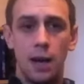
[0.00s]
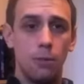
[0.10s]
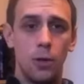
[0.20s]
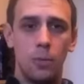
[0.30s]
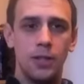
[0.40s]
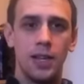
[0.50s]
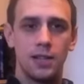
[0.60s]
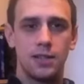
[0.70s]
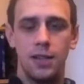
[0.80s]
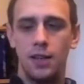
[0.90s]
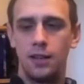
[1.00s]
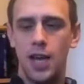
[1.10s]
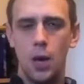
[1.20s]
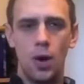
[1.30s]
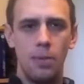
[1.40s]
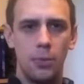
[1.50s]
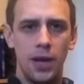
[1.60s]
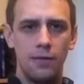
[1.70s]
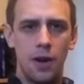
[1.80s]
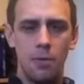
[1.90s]
I'm hoping. That's kind of what I've been
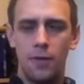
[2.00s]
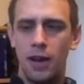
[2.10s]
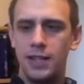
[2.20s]
waiting for before